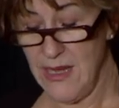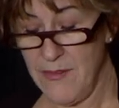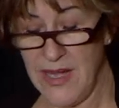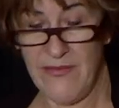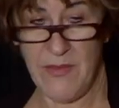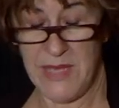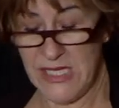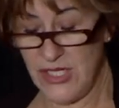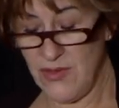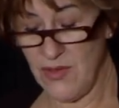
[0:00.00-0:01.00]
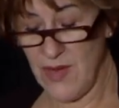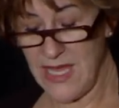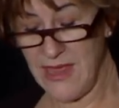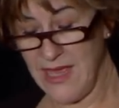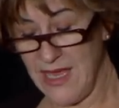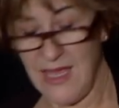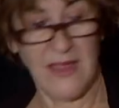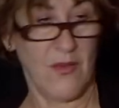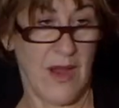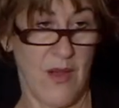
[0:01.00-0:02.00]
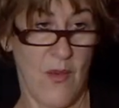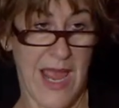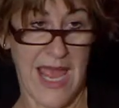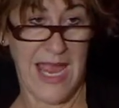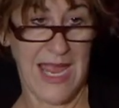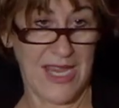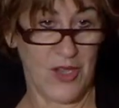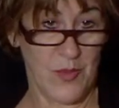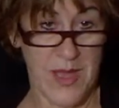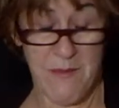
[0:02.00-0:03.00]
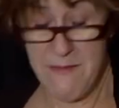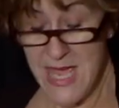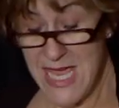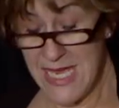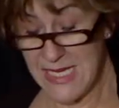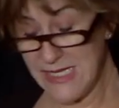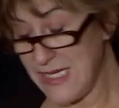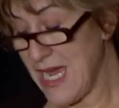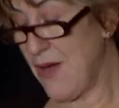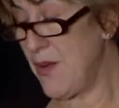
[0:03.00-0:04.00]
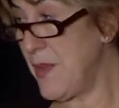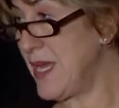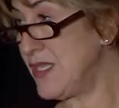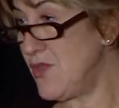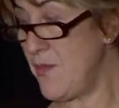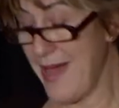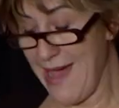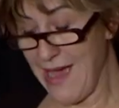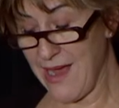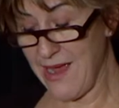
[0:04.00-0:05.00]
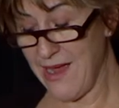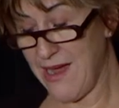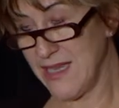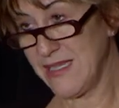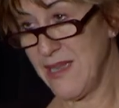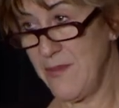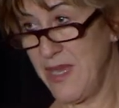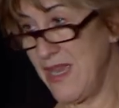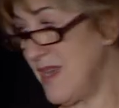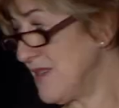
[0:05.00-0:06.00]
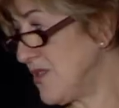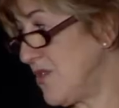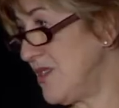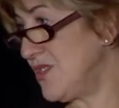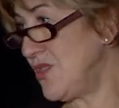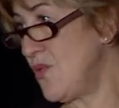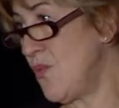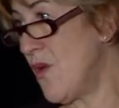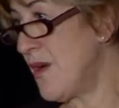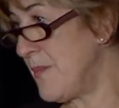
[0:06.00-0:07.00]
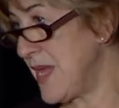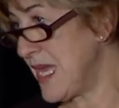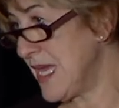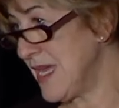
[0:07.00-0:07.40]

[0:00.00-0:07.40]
But if it means do the right thing in the right way and you'll be amazed how it pays you back, I say be as good as you want to be.